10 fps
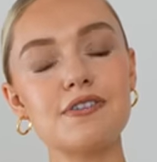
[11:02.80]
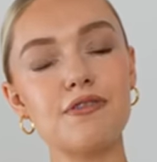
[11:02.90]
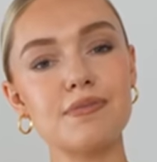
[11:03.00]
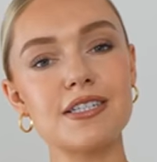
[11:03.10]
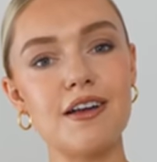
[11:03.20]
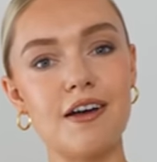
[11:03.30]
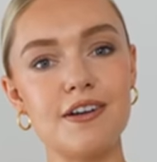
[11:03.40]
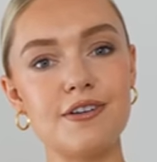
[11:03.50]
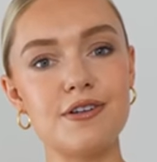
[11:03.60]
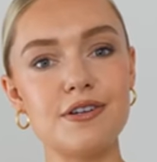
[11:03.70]
is from
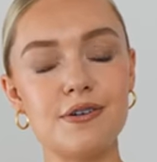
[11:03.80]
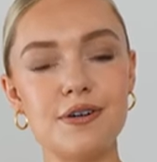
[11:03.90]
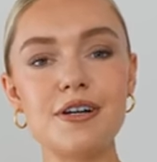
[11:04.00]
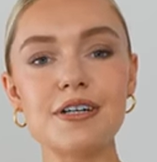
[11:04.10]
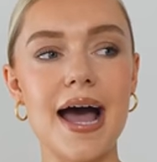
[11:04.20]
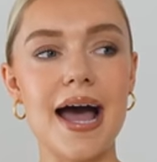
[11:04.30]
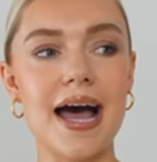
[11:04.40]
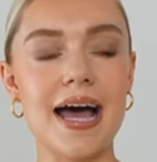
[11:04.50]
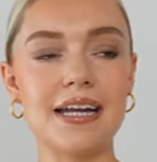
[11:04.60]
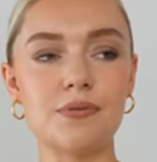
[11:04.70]
Sauna New York
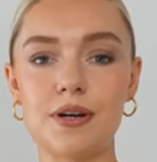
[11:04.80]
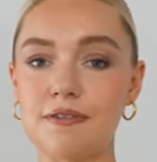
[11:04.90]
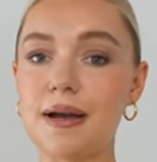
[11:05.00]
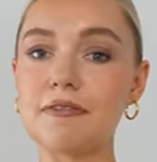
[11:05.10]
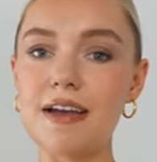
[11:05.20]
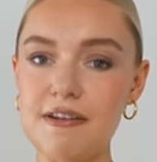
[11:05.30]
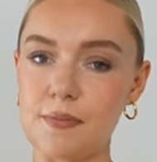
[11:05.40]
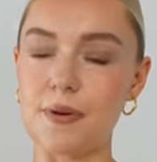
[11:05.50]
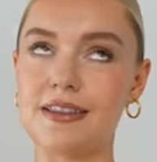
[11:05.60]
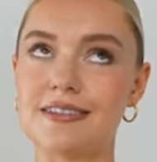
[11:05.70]
and one of my
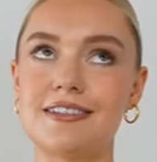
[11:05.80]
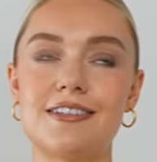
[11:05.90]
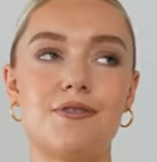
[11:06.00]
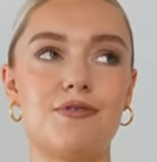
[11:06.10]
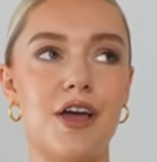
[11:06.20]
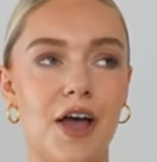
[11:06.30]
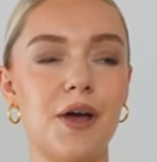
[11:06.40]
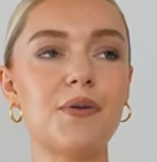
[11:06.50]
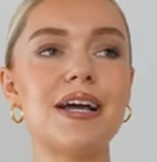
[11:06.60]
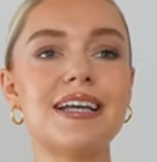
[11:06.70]
favorite brands, as you
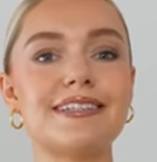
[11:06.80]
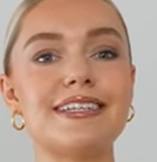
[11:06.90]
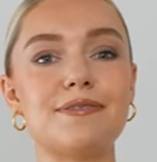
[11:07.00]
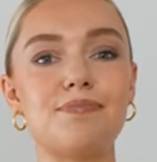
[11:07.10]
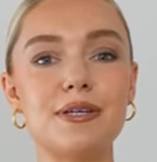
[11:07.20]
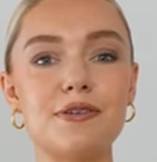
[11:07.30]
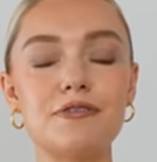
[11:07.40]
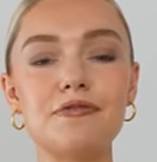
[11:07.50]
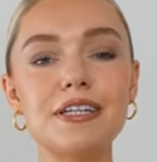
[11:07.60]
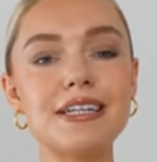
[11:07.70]
know. It's this
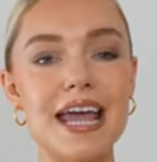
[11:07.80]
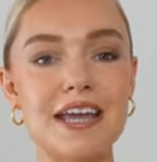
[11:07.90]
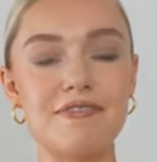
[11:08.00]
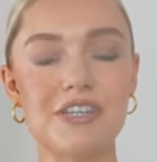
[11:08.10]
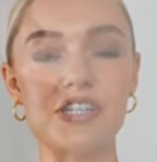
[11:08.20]
beautiful navy